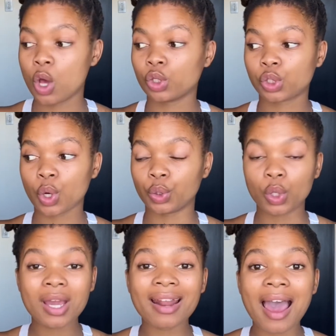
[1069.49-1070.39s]
so you're
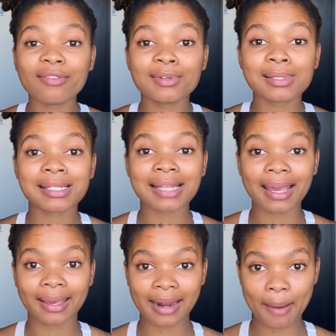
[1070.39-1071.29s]
gonna have to
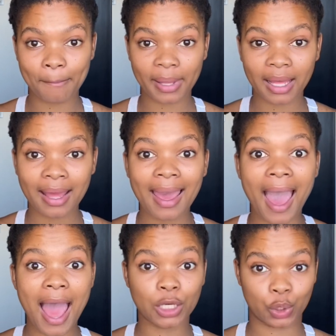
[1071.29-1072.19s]
suck it up
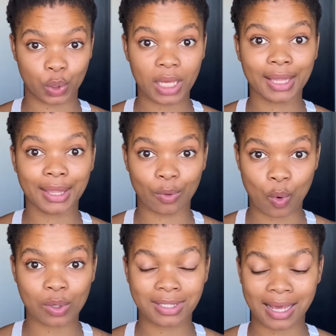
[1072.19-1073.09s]
and drink the water.